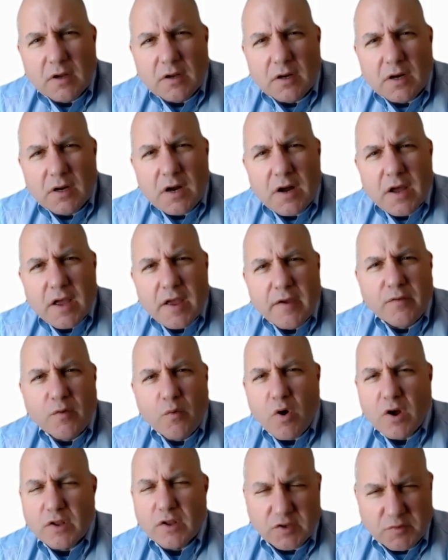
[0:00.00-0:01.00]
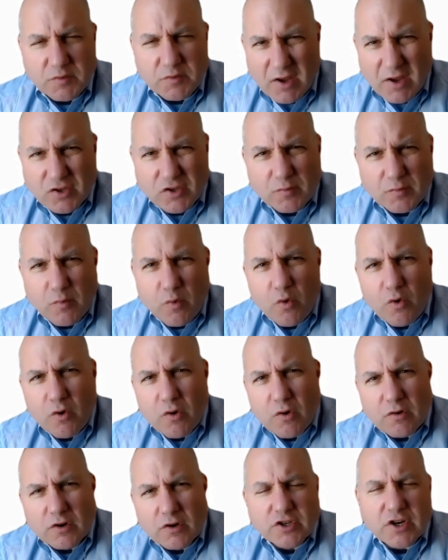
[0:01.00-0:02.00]
If you want the spouse
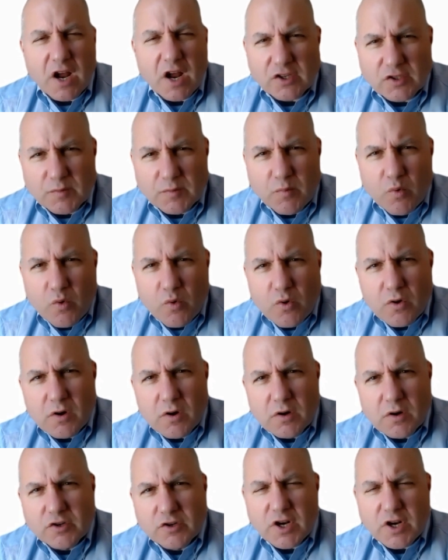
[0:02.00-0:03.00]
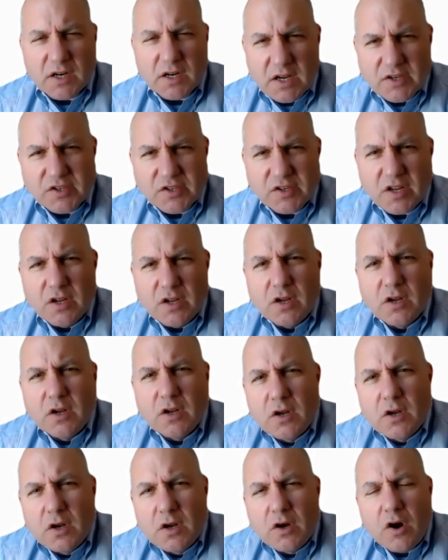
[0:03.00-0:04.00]
support or child custody,
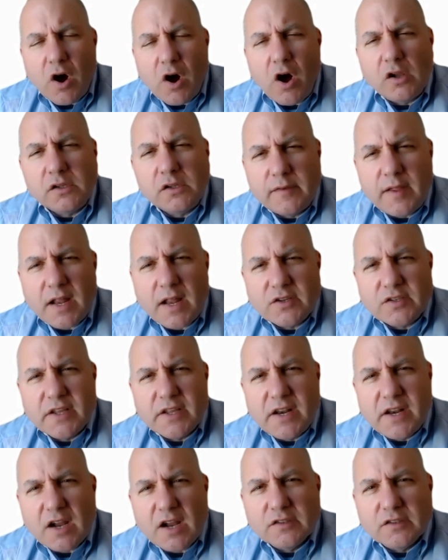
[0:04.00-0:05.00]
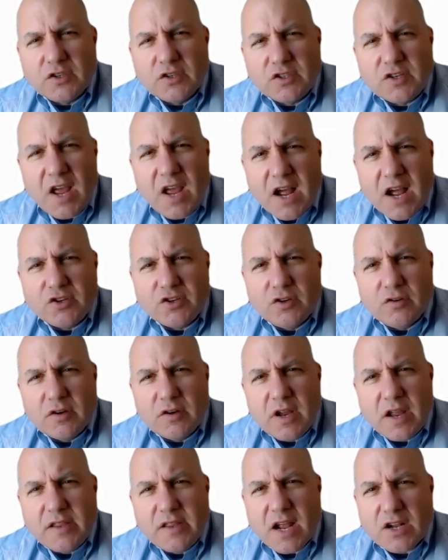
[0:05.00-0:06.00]
all of that is laid out in the statute,
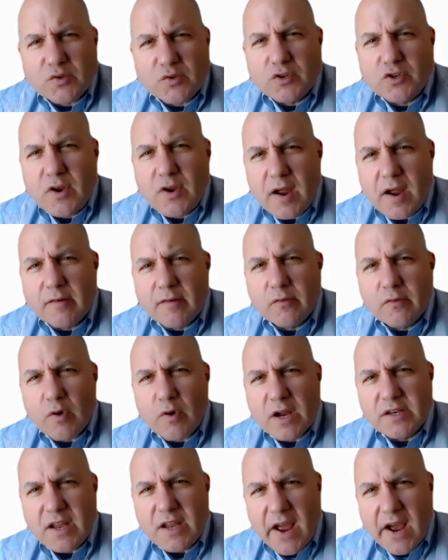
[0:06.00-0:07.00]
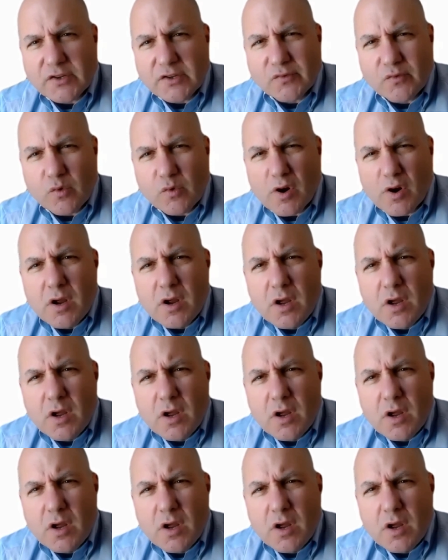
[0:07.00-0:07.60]
and that's what you have the right to ask for.